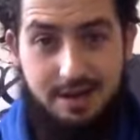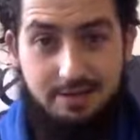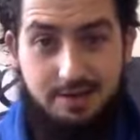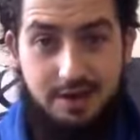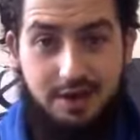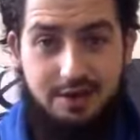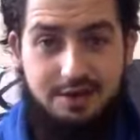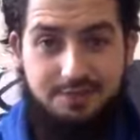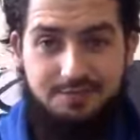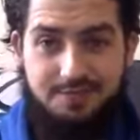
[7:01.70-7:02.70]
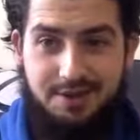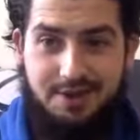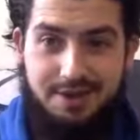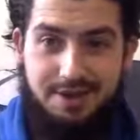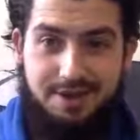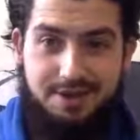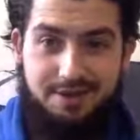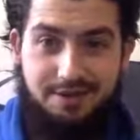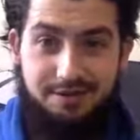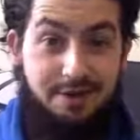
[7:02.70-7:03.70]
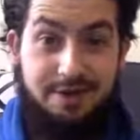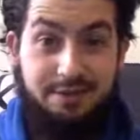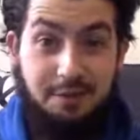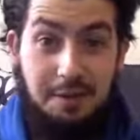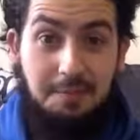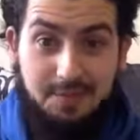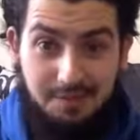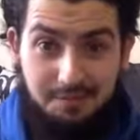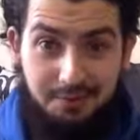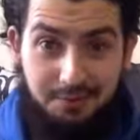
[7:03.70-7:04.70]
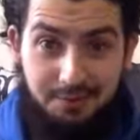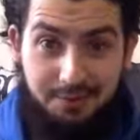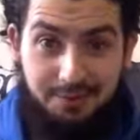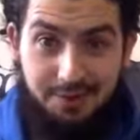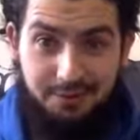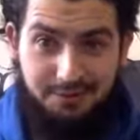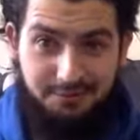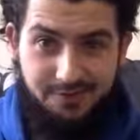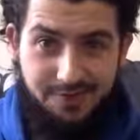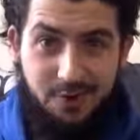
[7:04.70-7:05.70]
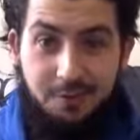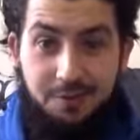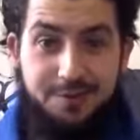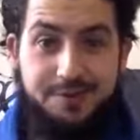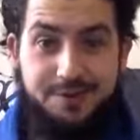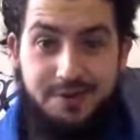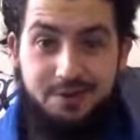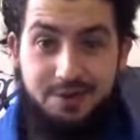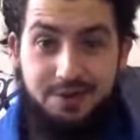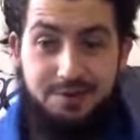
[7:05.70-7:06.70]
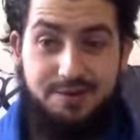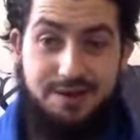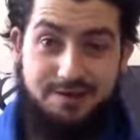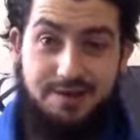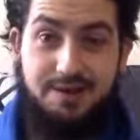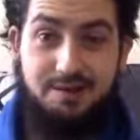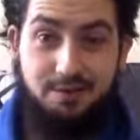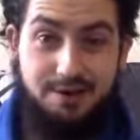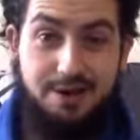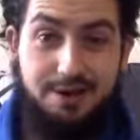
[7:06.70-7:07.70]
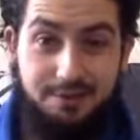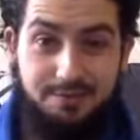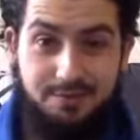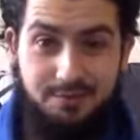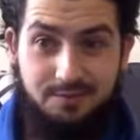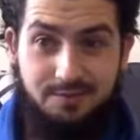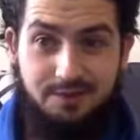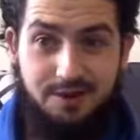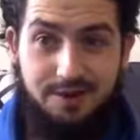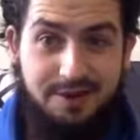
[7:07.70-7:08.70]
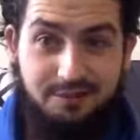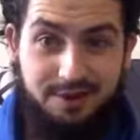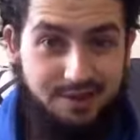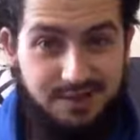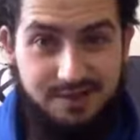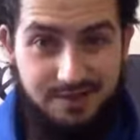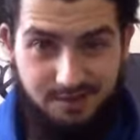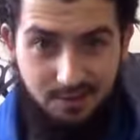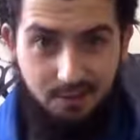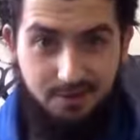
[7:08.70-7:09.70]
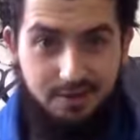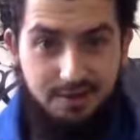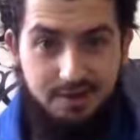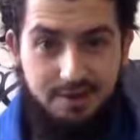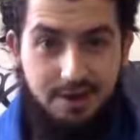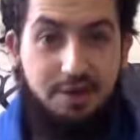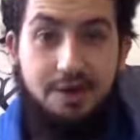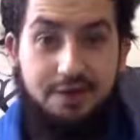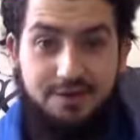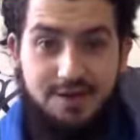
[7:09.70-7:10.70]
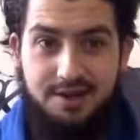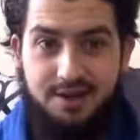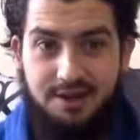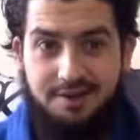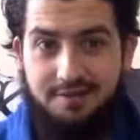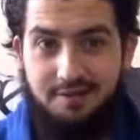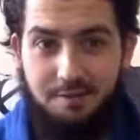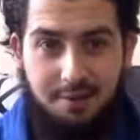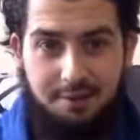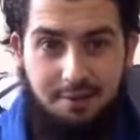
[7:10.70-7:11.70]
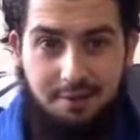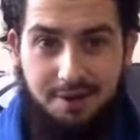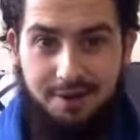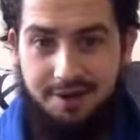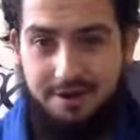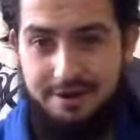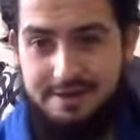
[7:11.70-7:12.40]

outside. And obviously I'd never met a Muslim before, so the really common greeting that we use, Assalamu alaikum, to someone, I'd never actually said to someone. I'd only ever said it when I'd been praying.